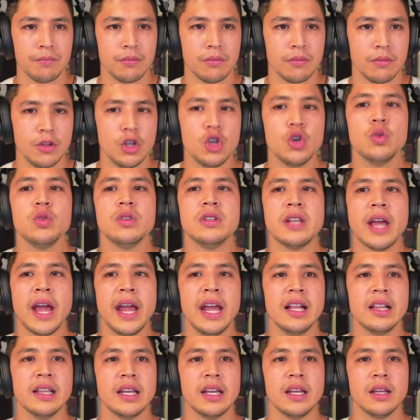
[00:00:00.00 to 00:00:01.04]
You
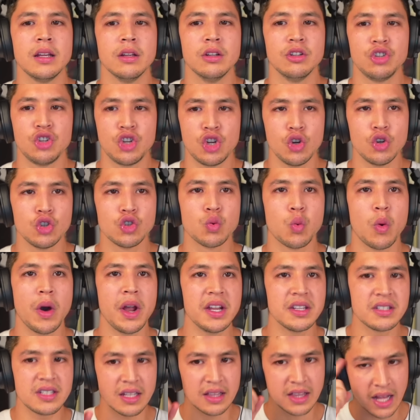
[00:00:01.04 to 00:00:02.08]
daily choose, what
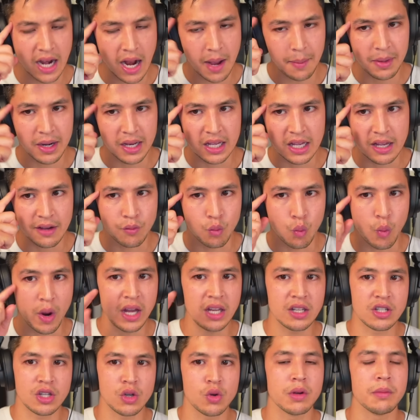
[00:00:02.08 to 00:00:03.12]
is it that I'm going to give
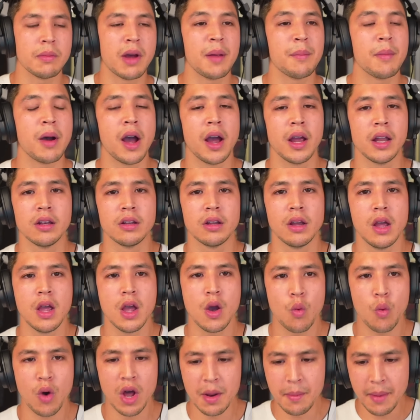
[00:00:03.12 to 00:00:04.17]
weight to in my mind?
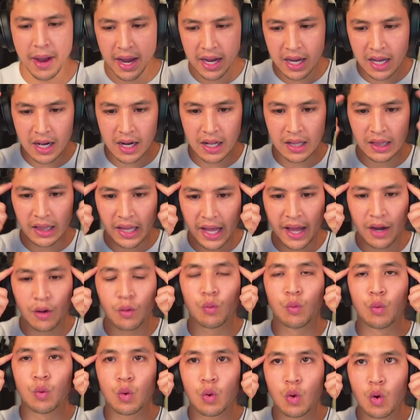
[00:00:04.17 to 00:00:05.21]
What am I going to let
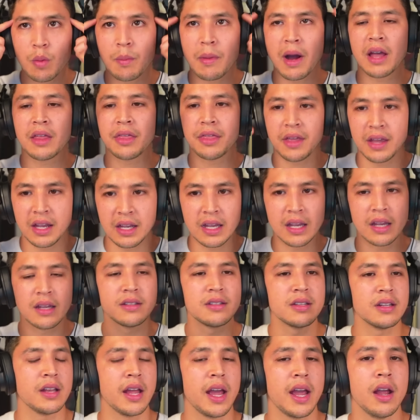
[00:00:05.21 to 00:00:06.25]
rule my thinking
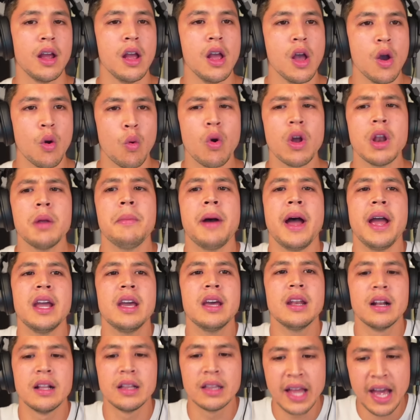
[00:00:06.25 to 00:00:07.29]
today? What am I
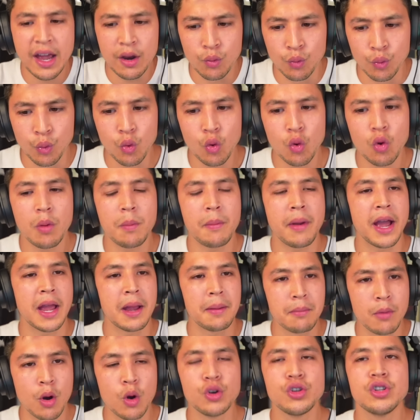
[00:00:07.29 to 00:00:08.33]
going to let rule my
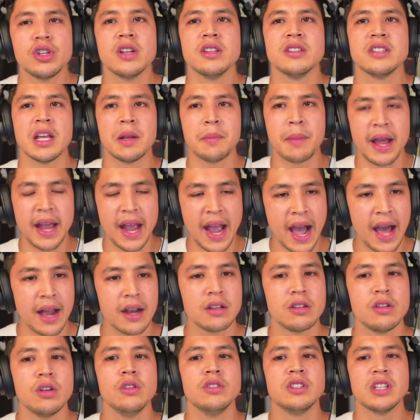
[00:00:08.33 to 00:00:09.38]
emotions and my
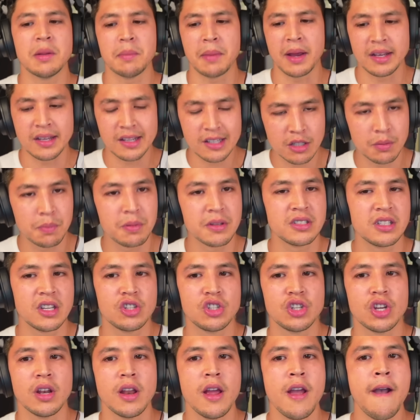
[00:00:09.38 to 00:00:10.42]
attitudes and my
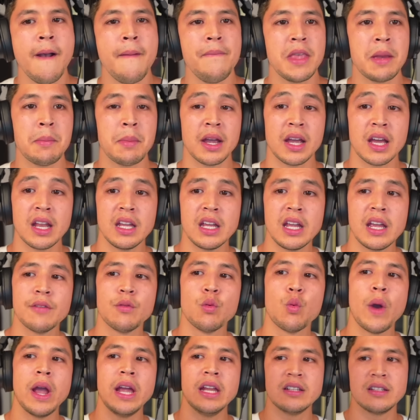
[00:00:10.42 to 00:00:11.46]
disposition? Am I going to give
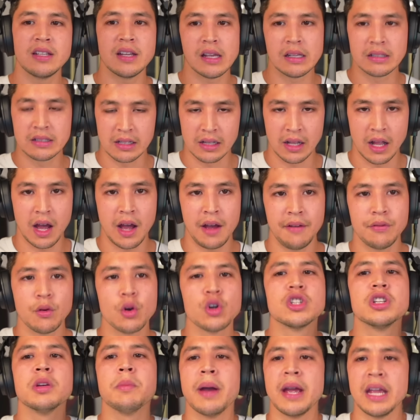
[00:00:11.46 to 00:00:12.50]
weight to his love or
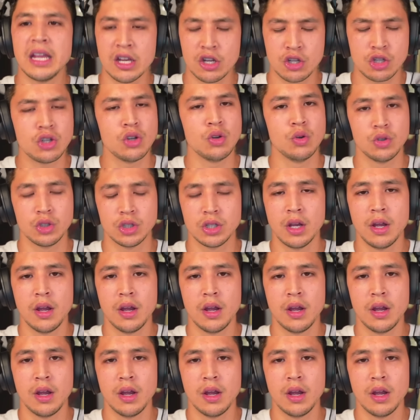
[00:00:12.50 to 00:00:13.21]
to my issues?